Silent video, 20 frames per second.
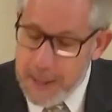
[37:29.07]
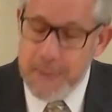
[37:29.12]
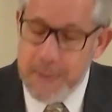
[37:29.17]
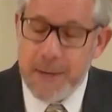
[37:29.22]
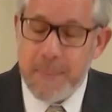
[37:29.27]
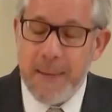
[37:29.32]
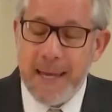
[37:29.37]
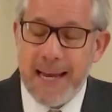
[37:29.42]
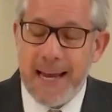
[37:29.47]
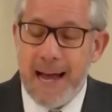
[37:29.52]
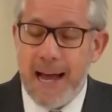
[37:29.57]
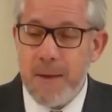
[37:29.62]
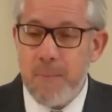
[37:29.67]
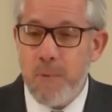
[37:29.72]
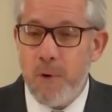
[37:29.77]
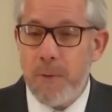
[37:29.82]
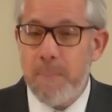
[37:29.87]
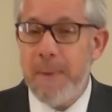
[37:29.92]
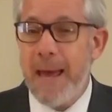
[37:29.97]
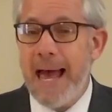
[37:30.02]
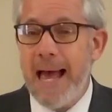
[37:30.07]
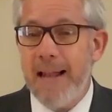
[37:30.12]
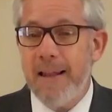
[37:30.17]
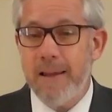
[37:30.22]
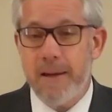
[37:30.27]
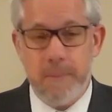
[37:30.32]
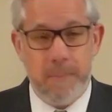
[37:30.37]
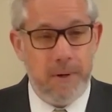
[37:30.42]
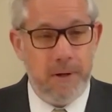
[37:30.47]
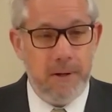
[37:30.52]
to make God more
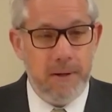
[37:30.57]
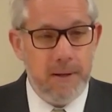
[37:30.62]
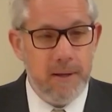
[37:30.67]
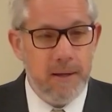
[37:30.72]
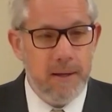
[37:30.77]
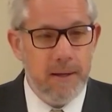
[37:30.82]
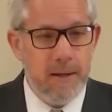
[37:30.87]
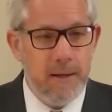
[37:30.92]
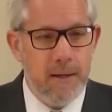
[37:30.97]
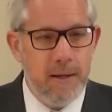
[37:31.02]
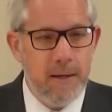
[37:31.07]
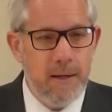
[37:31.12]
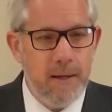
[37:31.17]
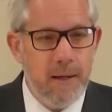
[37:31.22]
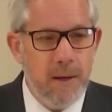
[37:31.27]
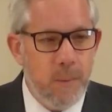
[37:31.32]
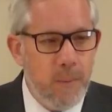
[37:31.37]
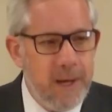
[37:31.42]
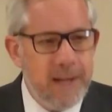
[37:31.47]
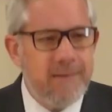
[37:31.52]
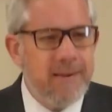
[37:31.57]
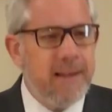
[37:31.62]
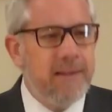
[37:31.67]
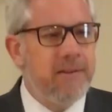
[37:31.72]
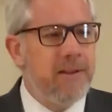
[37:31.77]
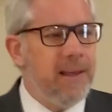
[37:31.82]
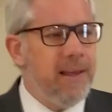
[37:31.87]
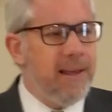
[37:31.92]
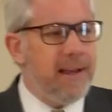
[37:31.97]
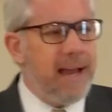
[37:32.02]
palatable. When it
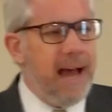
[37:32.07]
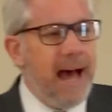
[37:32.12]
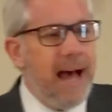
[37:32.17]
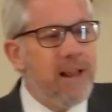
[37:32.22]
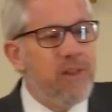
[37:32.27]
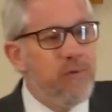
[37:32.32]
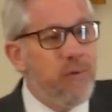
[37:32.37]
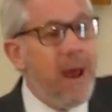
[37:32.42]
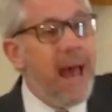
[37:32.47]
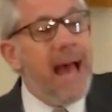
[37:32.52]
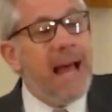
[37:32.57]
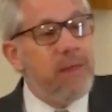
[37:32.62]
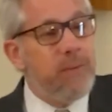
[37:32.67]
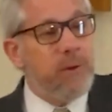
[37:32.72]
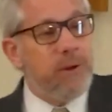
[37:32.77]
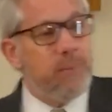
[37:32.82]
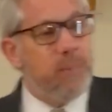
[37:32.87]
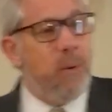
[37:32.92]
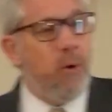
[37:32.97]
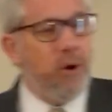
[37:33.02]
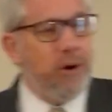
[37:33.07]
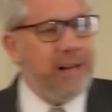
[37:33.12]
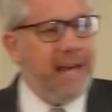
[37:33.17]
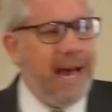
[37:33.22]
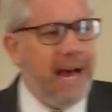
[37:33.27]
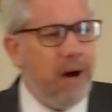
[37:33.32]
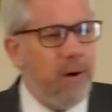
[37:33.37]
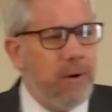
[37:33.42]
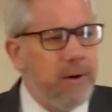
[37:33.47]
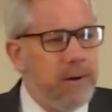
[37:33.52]
says God's wrath was poured
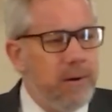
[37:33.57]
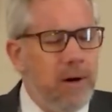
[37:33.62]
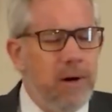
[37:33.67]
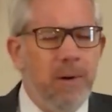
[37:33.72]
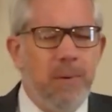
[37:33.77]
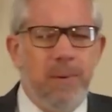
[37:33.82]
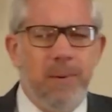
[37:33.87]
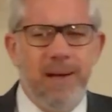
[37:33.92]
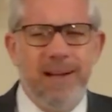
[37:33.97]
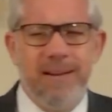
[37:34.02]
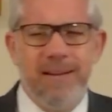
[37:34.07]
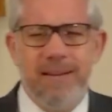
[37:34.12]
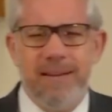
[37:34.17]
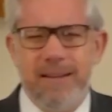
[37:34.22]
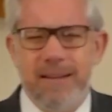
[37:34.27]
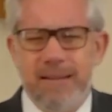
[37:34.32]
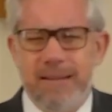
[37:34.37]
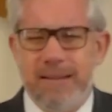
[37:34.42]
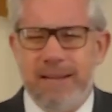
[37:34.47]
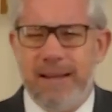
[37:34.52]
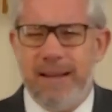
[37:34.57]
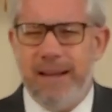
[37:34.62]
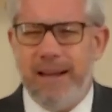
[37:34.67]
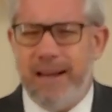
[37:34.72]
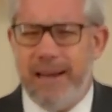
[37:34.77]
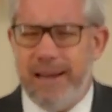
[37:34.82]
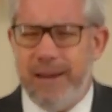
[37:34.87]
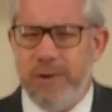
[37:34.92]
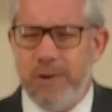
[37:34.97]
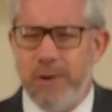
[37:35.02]
out, oh, well,
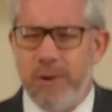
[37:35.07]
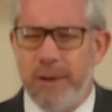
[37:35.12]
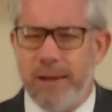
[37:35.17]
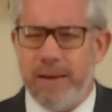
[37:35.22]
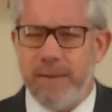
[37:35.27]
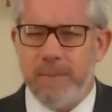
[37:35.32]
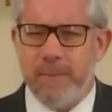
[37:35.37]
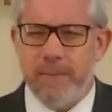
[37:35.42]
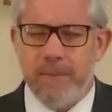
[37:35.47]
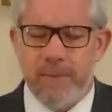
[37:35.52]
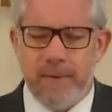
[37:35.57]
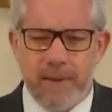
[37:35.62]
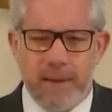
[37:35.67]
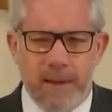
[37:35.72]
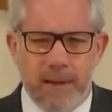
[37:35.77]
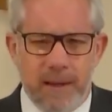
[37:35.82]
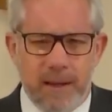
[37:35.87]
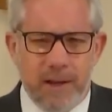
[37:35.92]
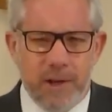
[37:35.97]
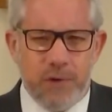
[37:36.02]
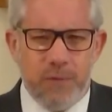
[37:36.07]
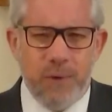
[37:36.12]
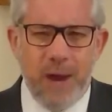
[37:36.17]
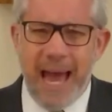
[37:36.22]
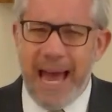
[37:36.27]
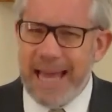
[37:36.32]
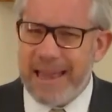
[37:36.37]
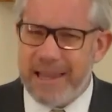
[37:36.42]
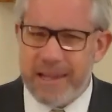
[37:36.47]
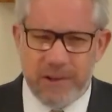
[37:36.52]
I don't know that. Because
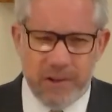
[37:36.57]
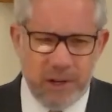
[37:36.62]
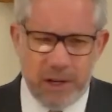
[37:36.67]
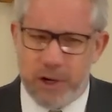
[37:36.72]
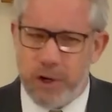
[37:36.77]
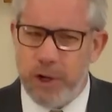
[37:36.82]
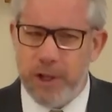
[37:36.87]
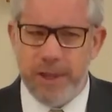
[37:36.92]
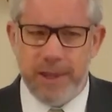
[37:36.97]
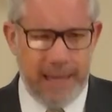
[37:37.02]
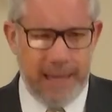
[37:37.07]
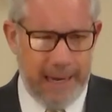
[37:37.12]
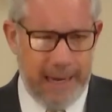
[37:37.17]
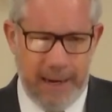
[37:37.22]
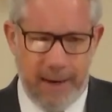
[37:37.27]
wrath isn't a good thing.